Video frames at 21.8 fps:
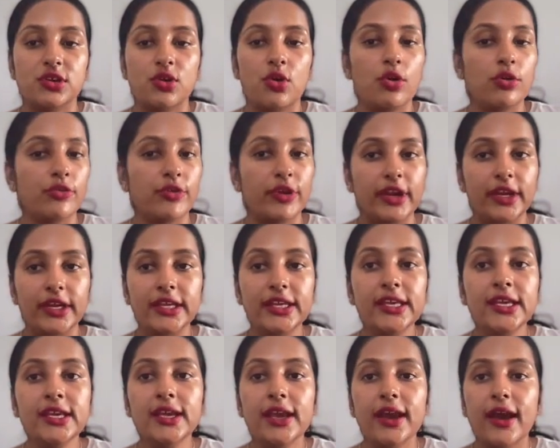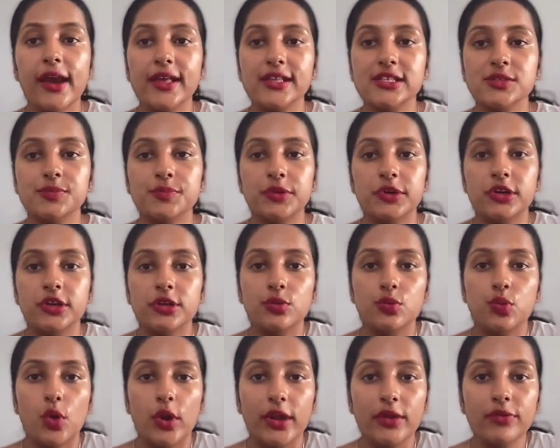already as per
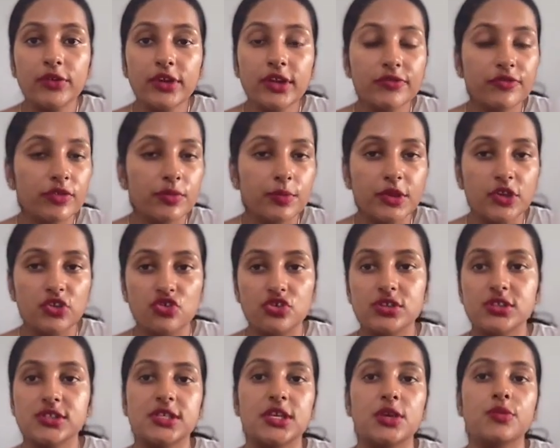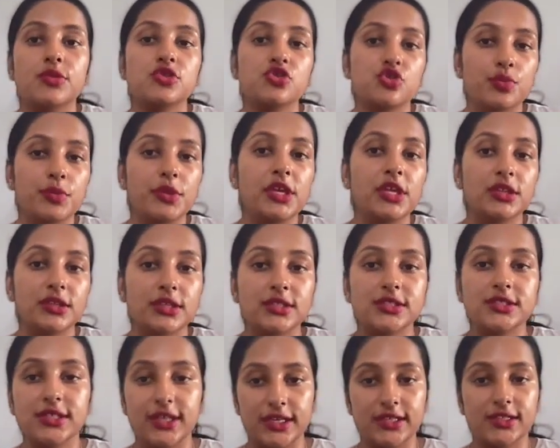whatever information is given to me in
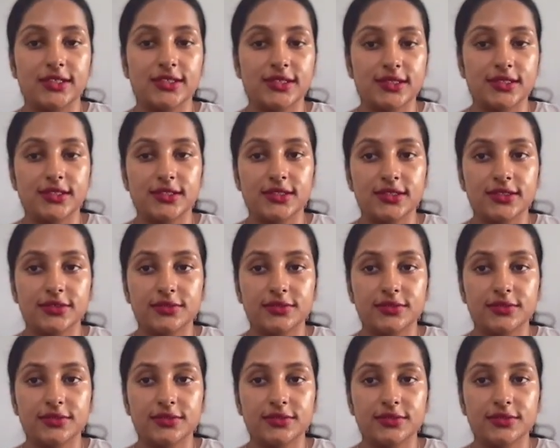the text.